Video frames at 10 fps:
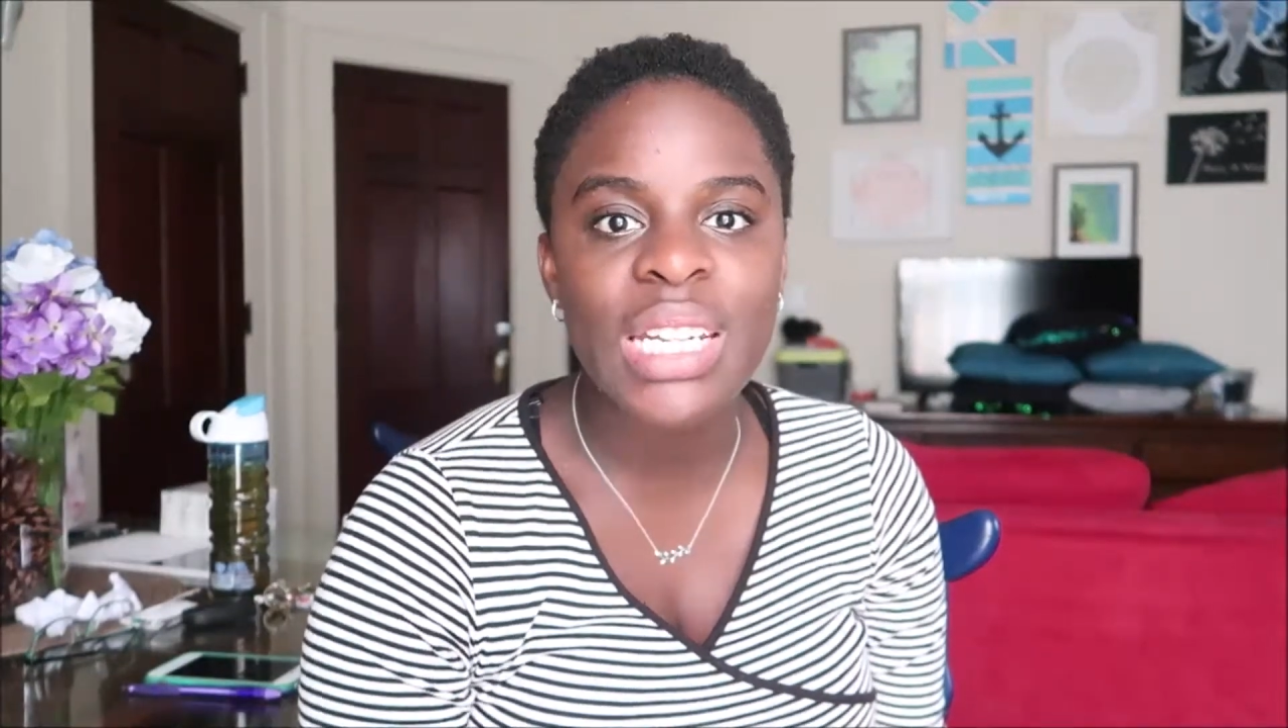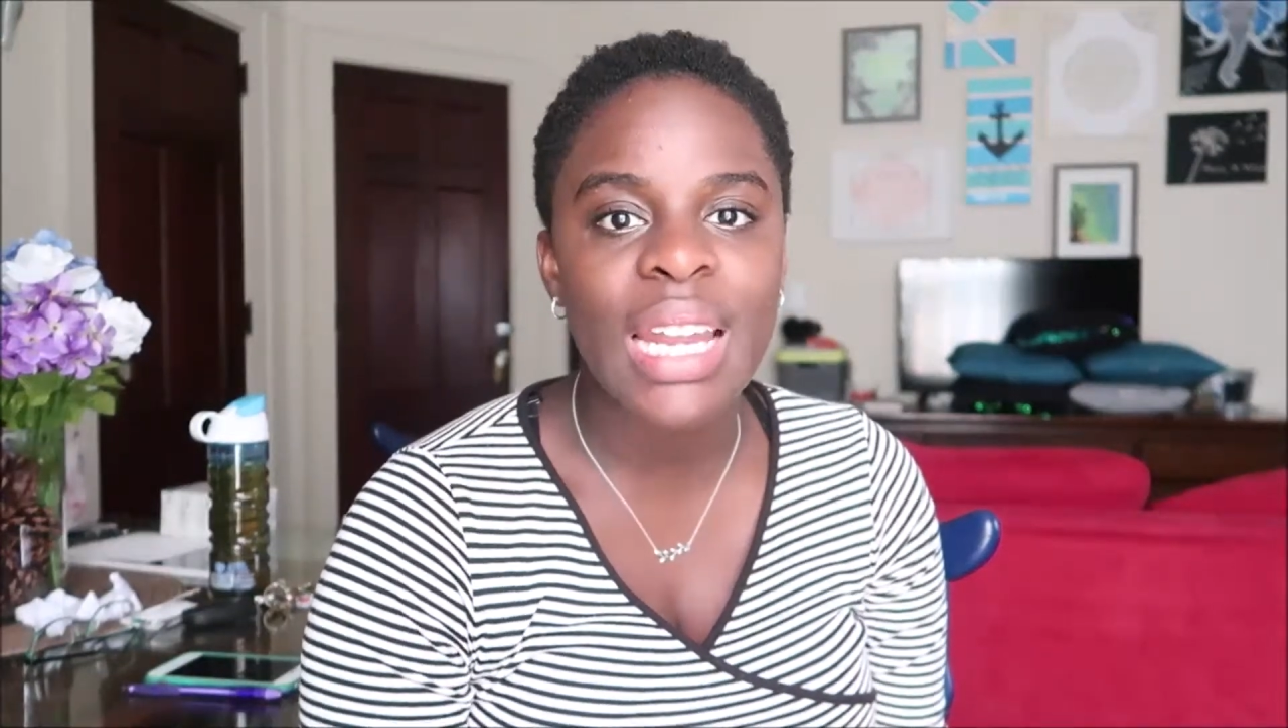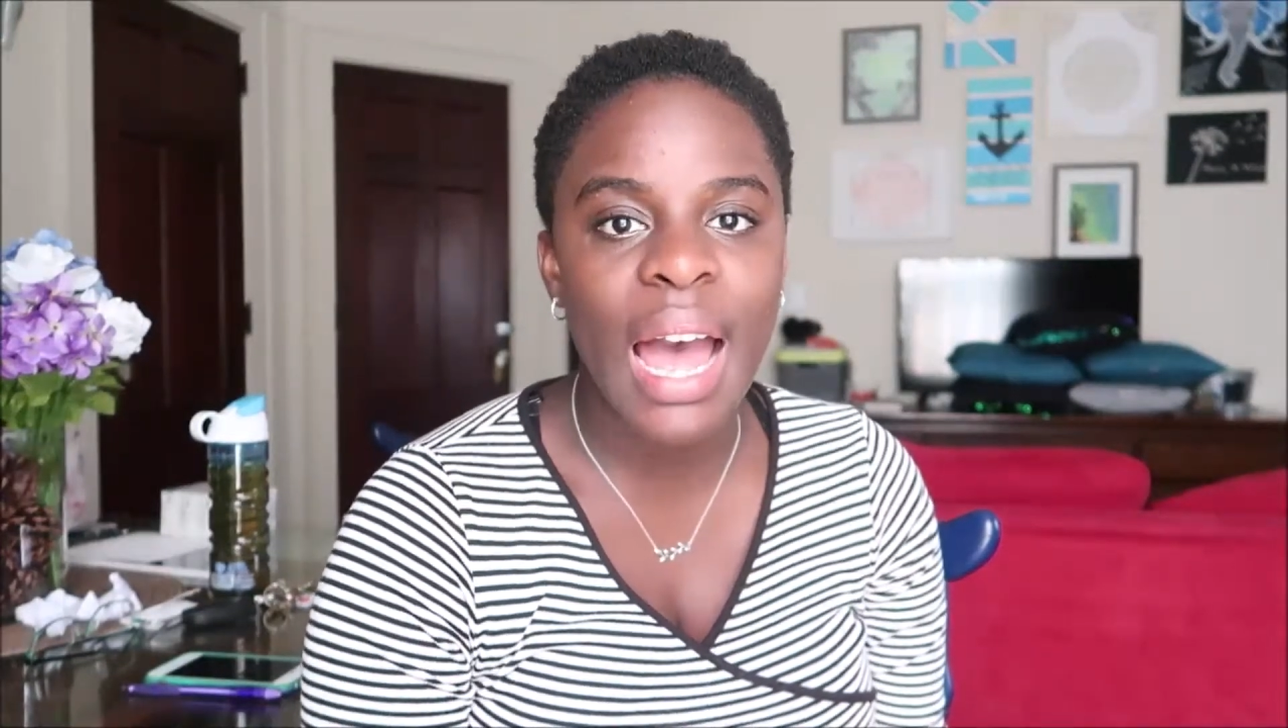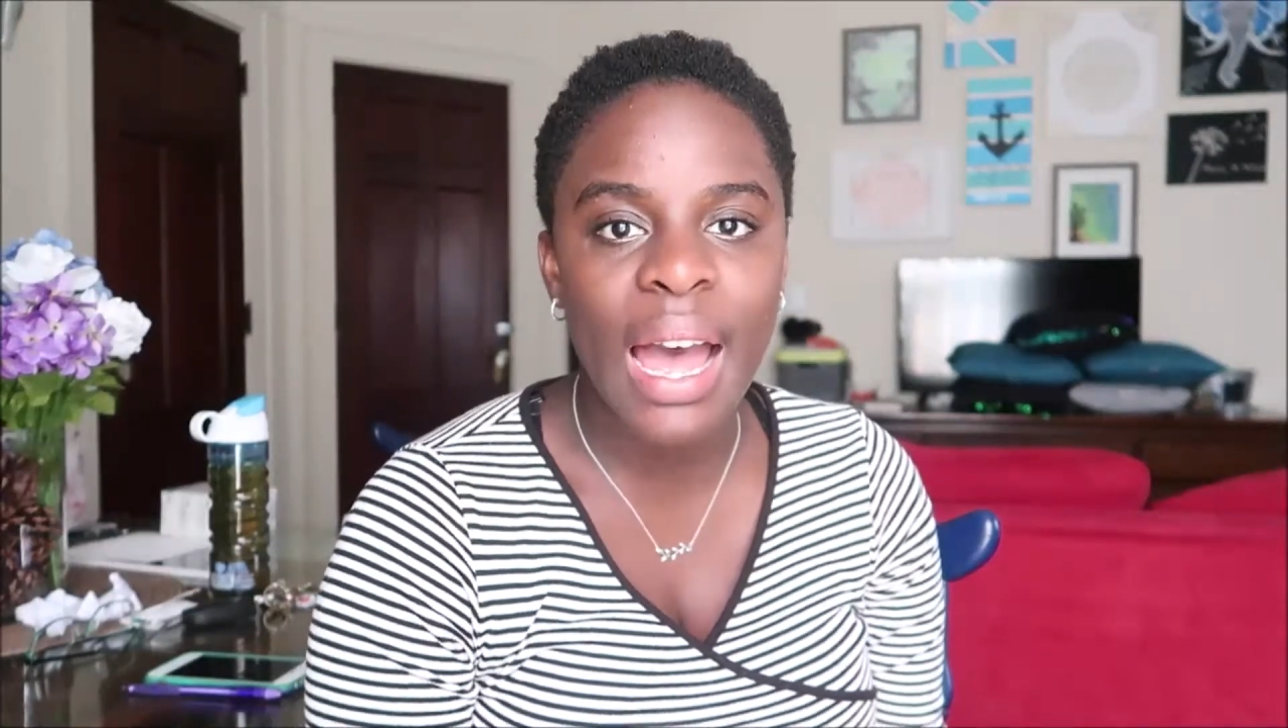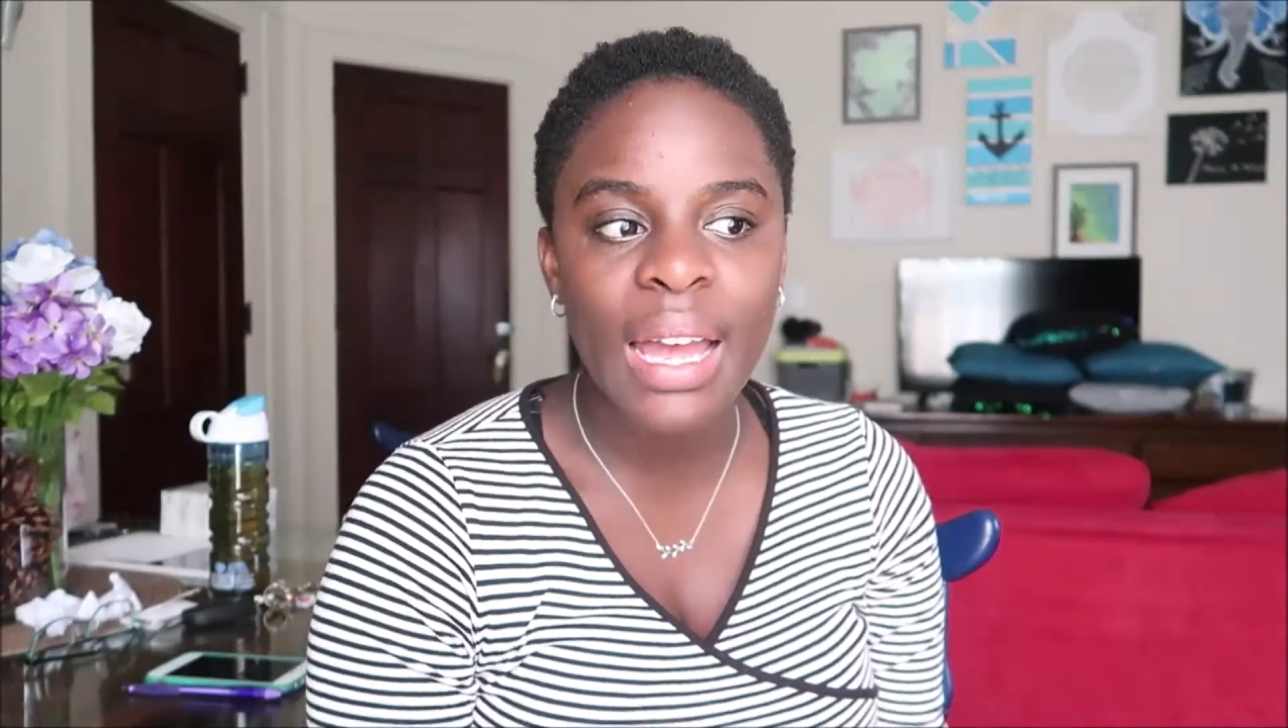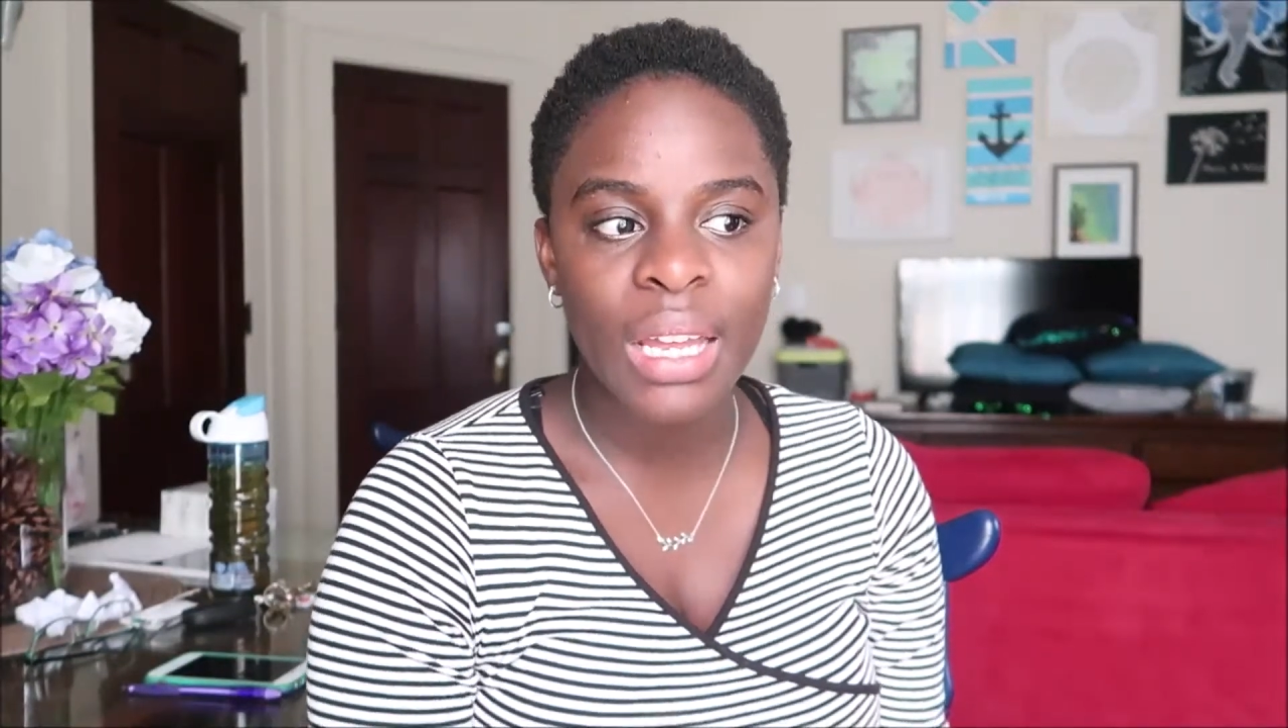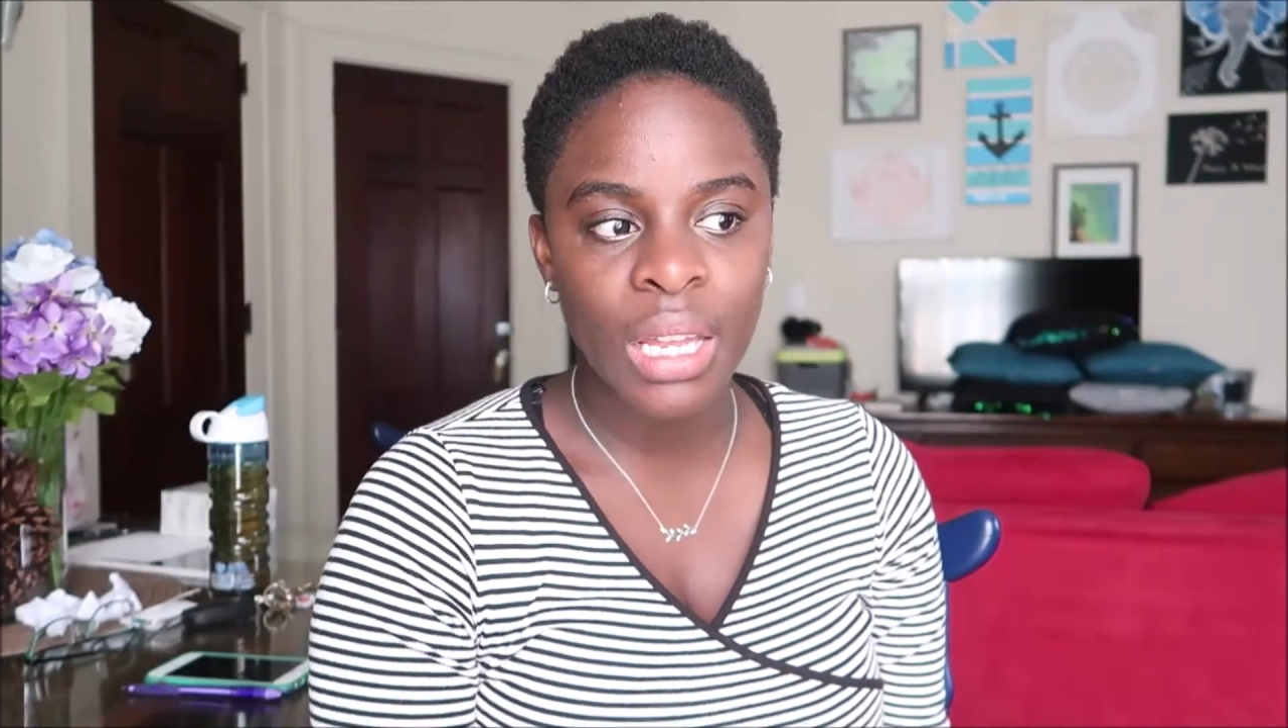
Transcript: not.